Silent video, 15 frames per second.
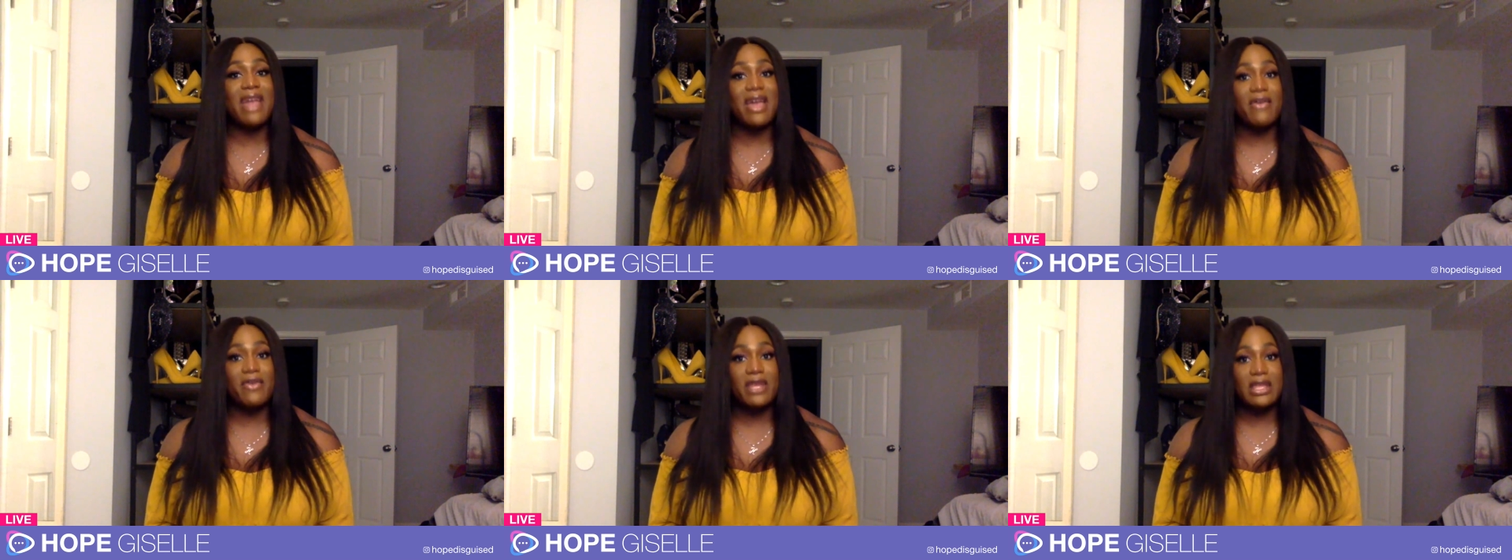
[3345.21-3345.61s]

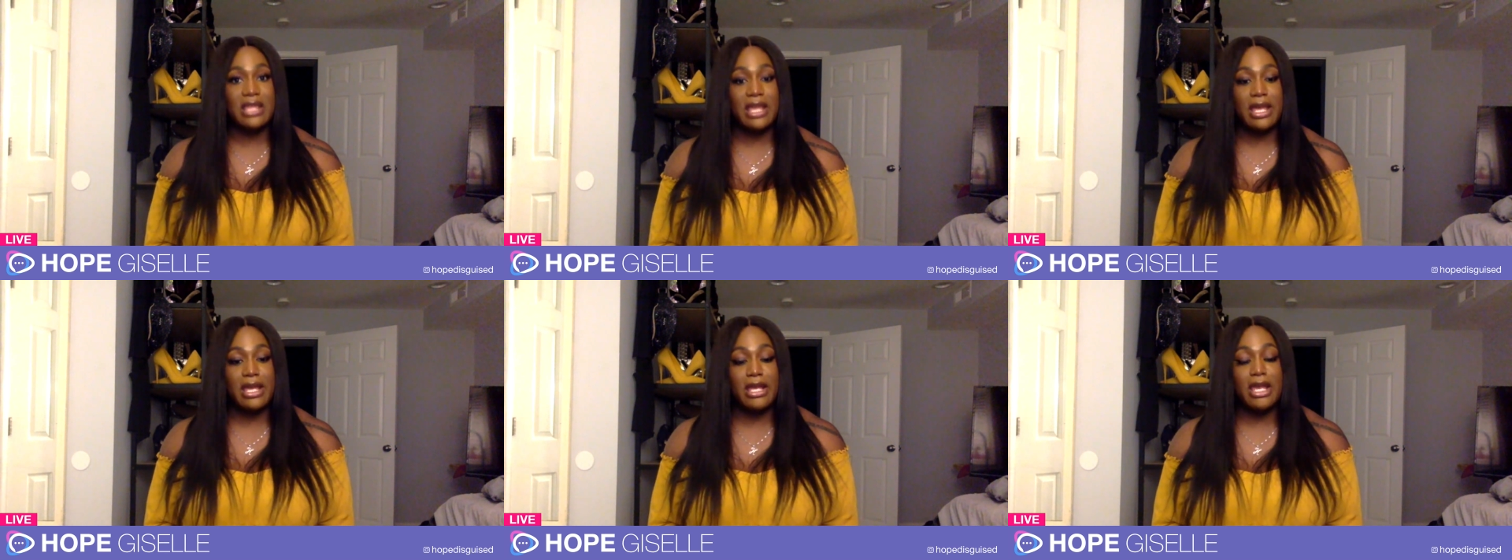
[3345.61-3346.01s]

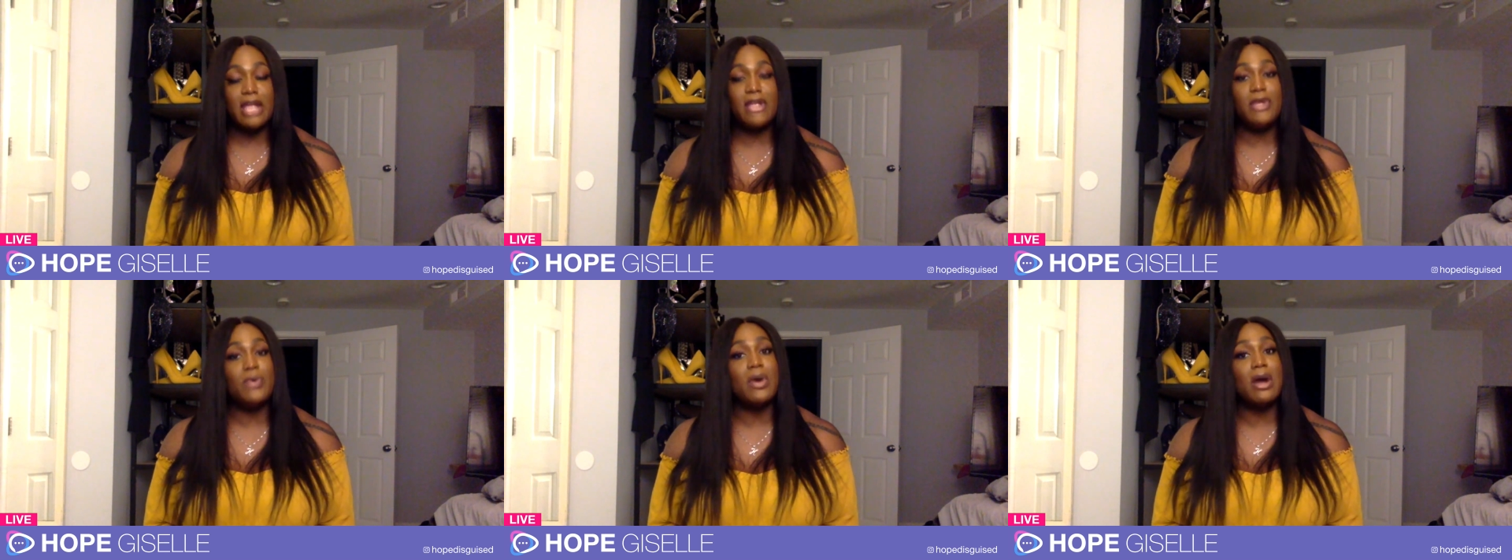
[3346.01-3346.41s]
everything
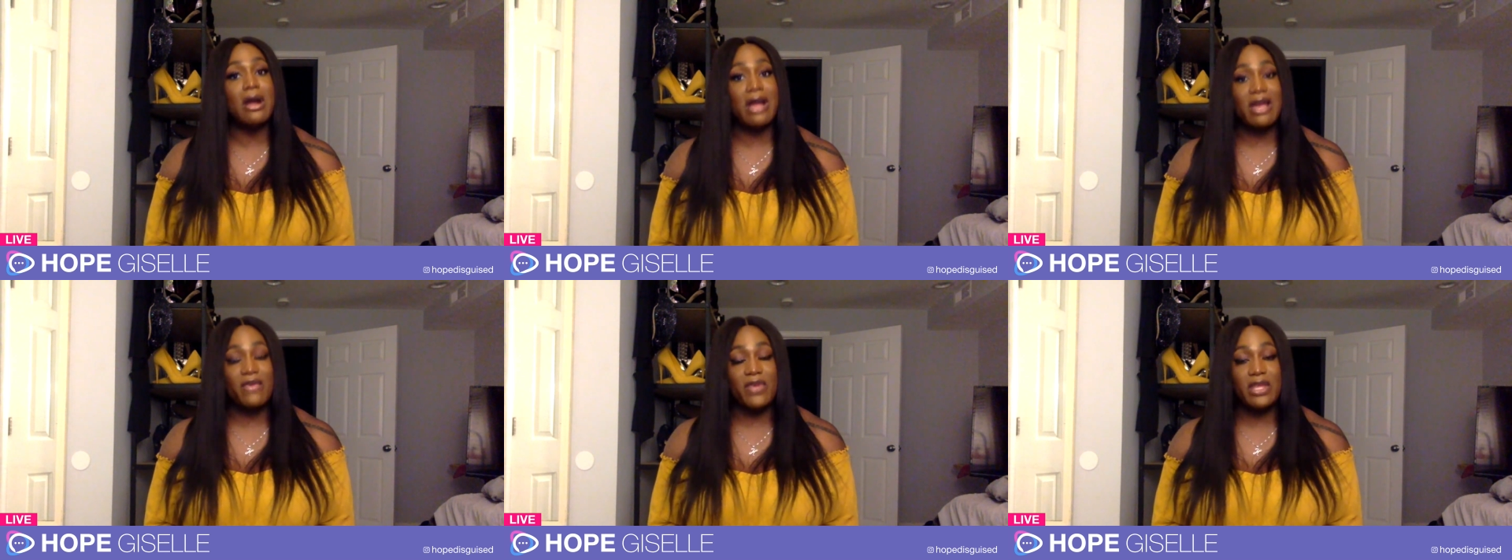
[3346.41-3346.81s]
and you are
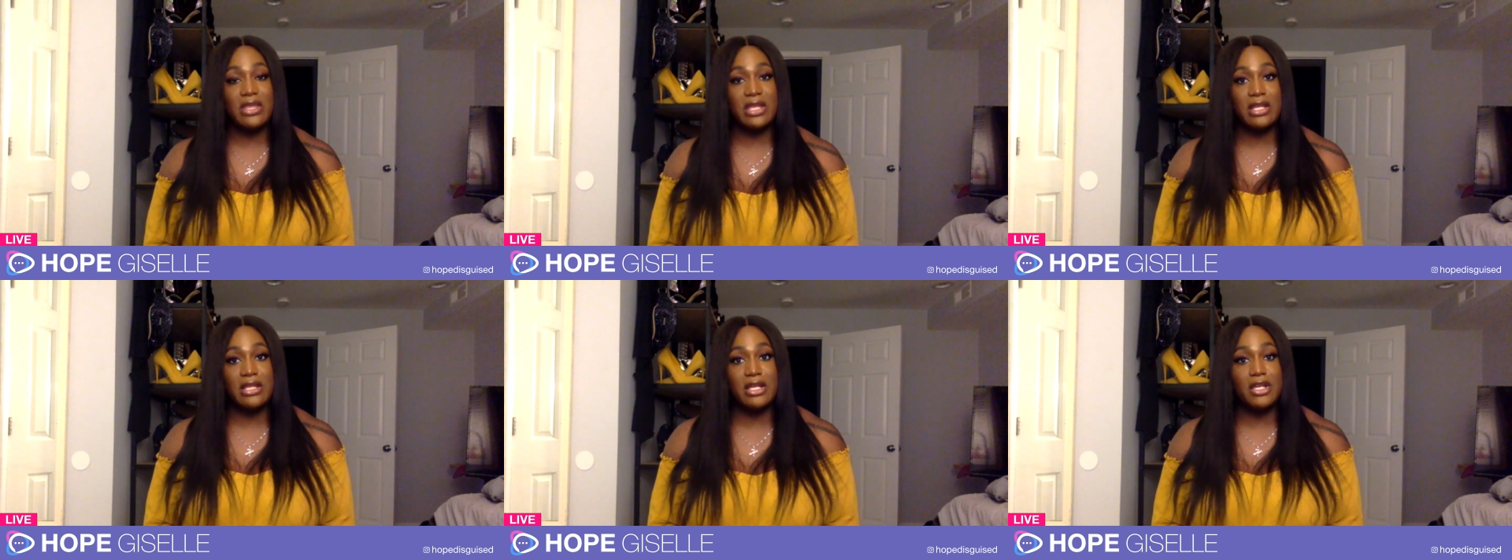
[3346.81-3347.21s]

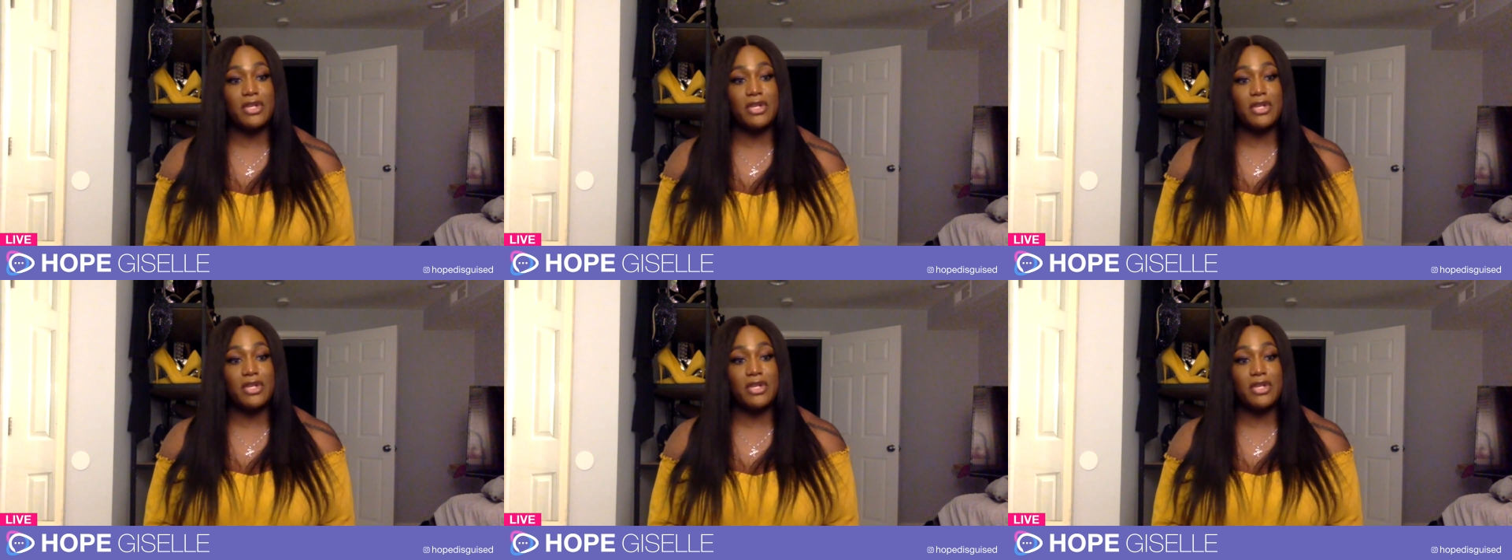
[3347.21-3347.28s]
everything that